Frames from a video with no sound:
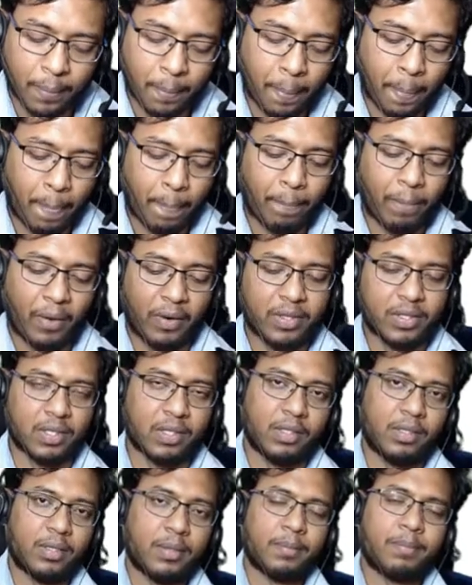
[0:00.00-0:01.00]
That's
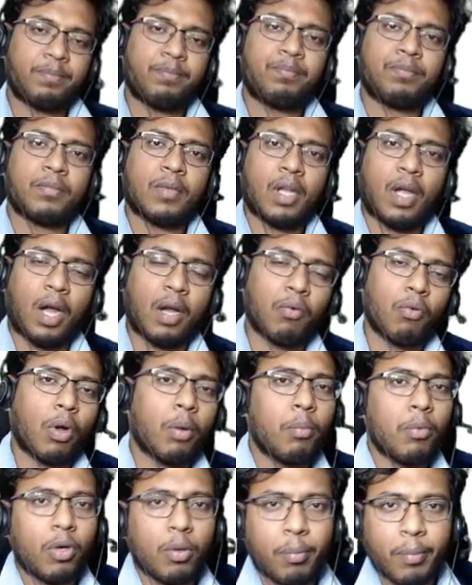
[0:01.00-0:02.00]
it. And one
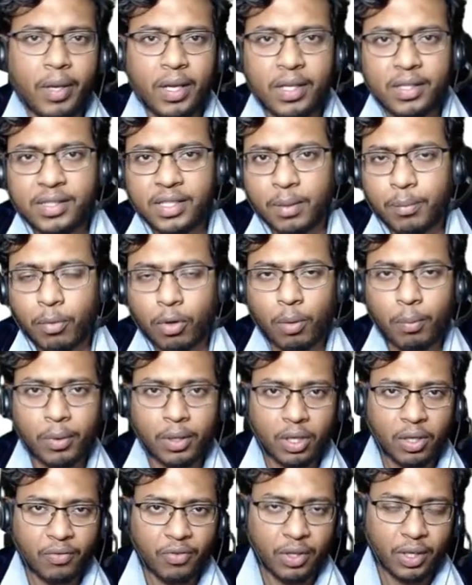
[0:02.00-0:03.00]
more basic property
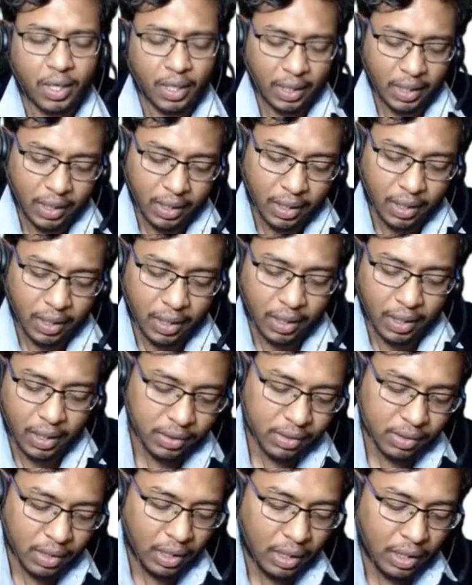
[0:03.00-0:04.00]
of a triangle is,
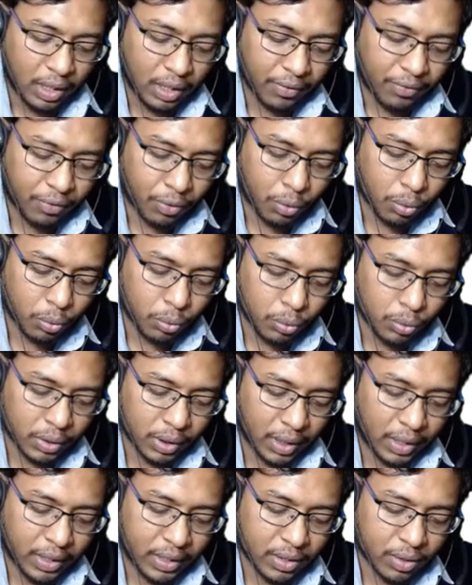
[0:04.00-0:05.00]
if two
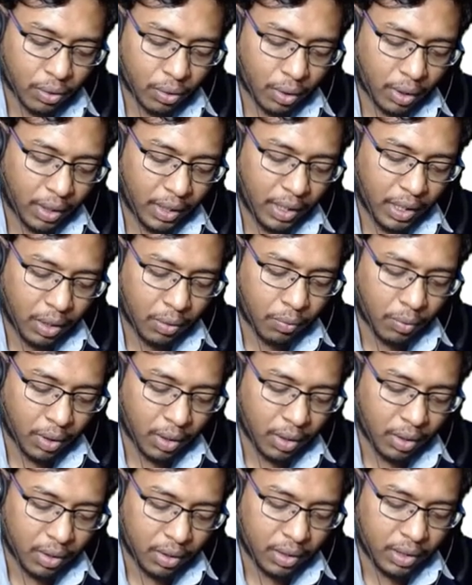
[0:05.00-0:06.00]
sides are equal,
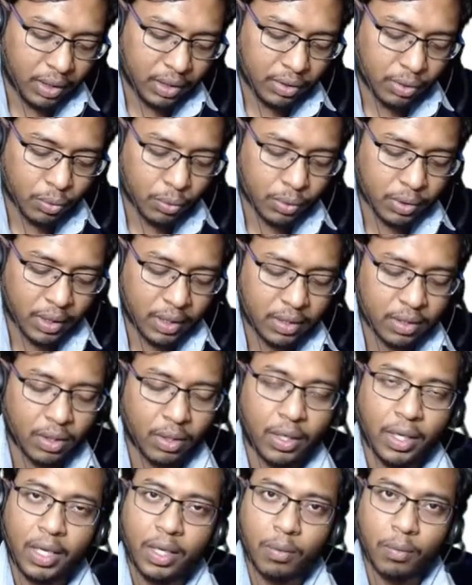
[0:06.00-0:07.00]
these two sides are
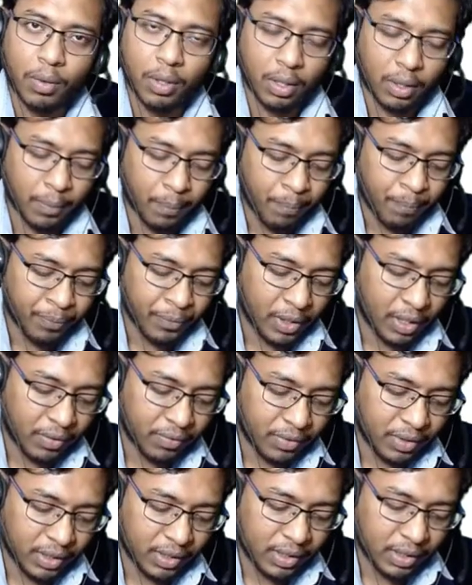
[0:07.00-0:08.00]
equal, if
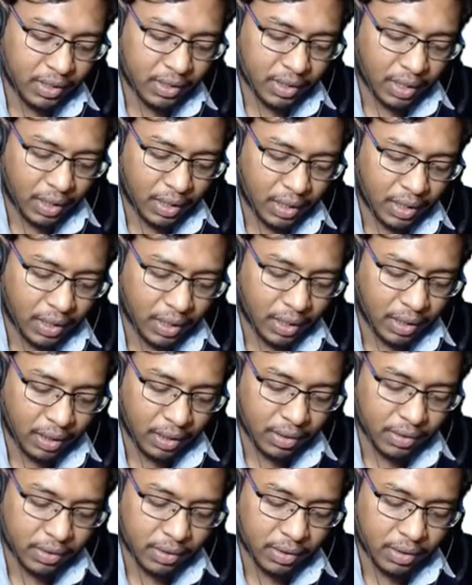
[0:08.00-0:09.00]
this is 30
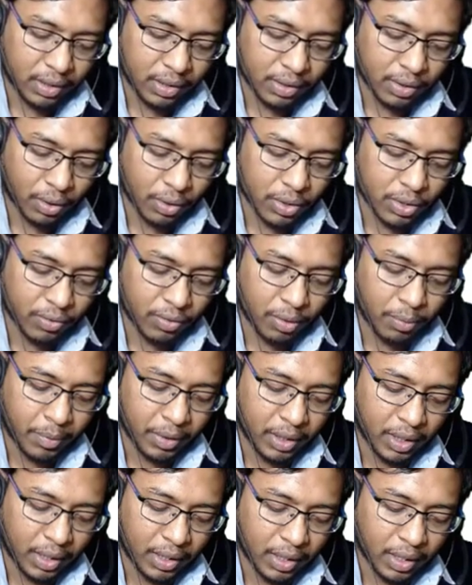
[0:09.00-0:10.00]
degrees, this also will be
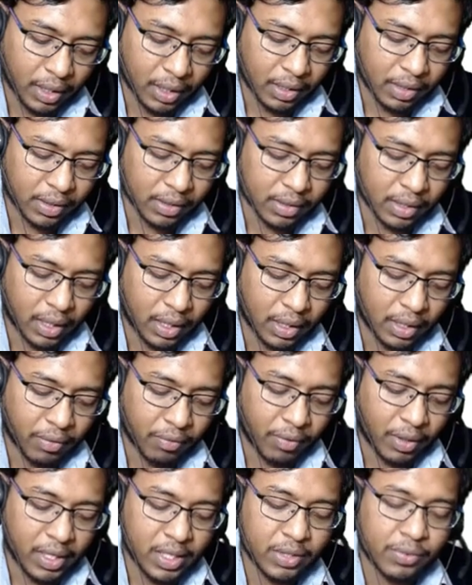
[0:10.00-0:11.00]
30 degrees, and the
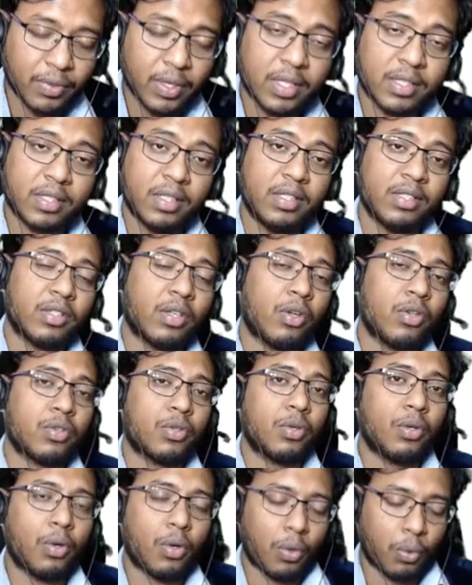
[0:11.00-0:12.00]
vice versa is also
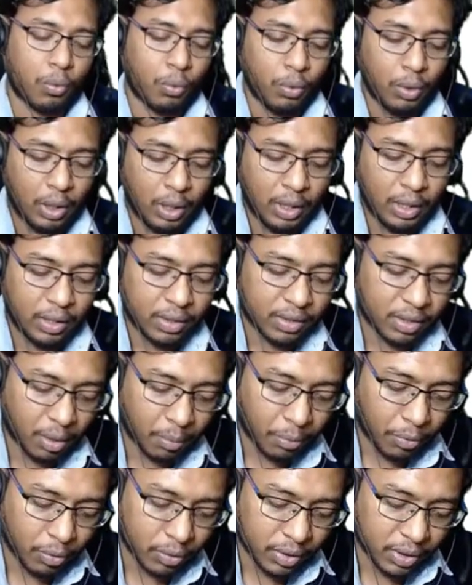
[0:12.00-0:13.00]
true.
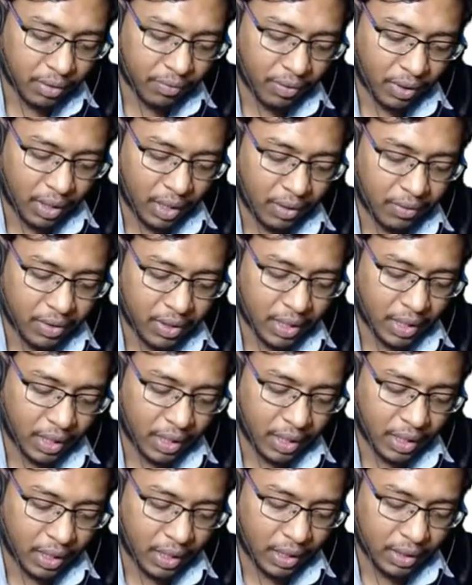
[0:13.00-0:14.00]
Suppose if I have a triangle
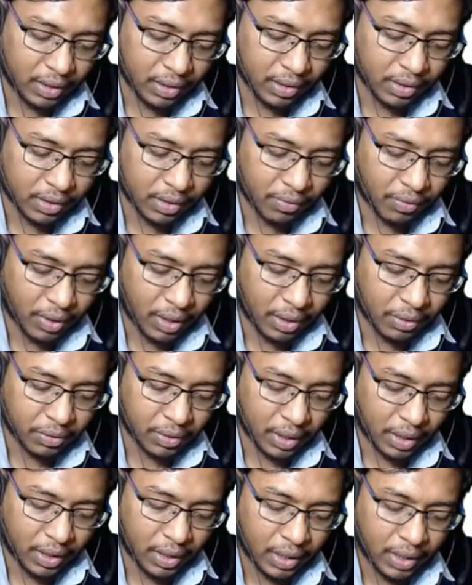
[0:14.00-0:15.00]
like this, if I have
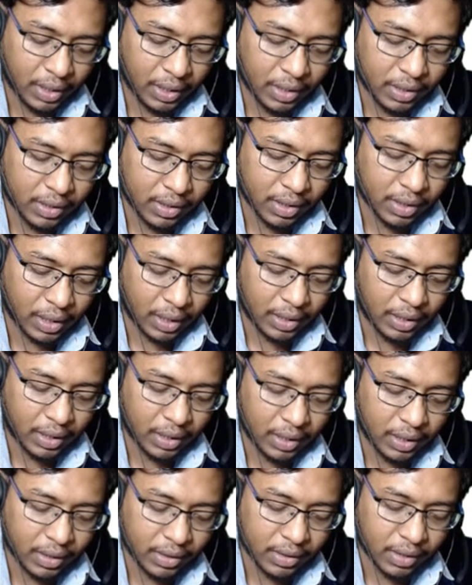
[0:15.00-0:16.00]
30 degrees here, 30
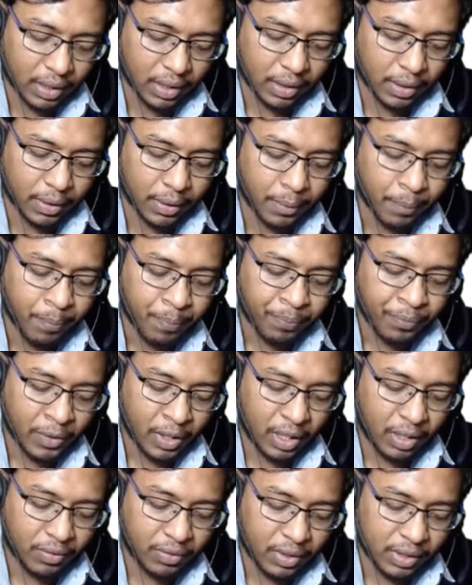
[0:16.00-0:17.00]
degrees here,
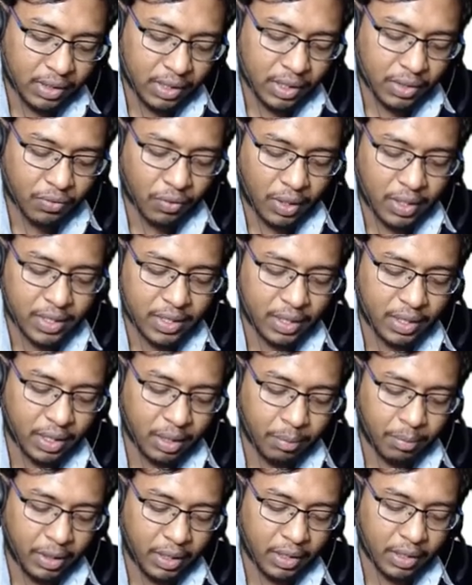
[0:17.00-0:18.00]
if this is 5
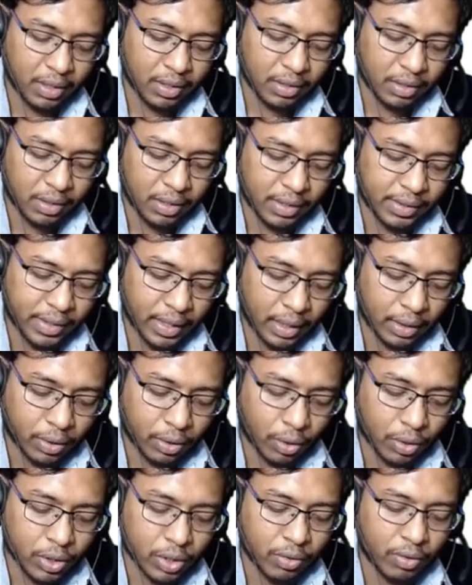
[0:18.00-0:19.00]
centimeters, this length
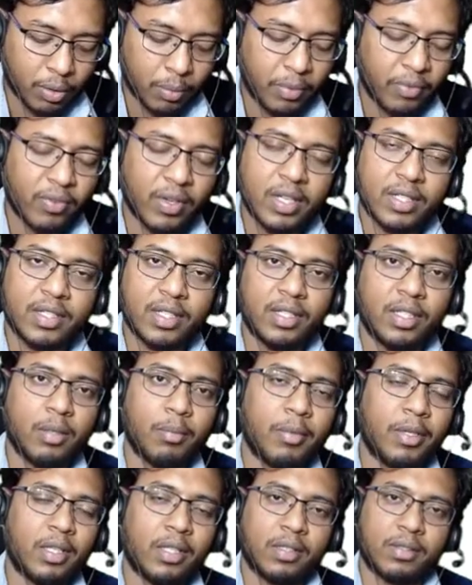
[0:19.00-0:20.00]
also will be 5
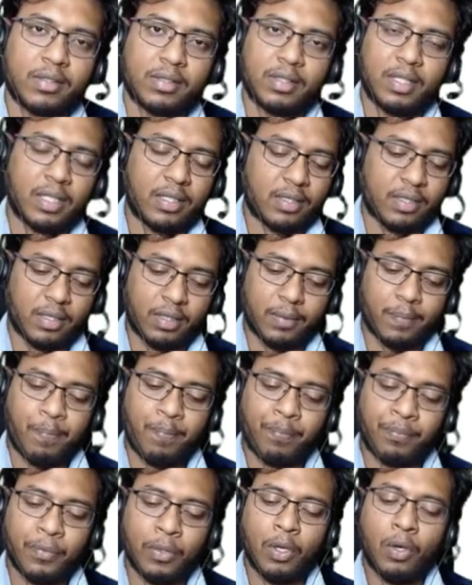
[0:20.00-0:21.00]
centimeters. That's it.
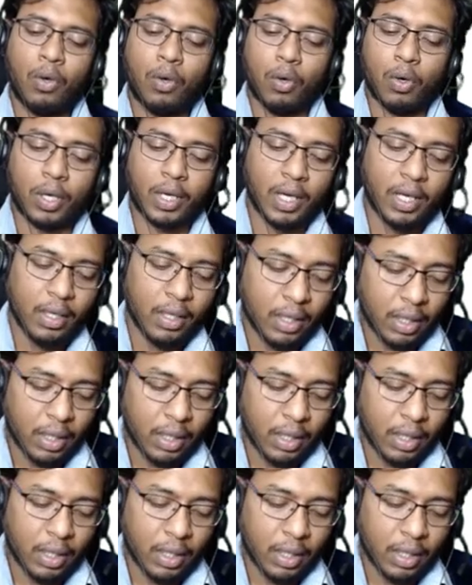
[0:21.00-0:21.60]
Okay.